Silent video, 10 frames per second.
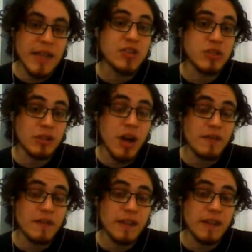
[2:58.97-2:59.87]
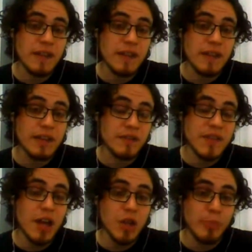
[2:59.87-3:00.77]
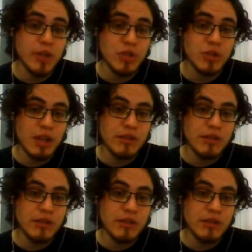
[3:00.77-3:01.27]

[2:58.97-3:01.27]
national conflict, of the occupation.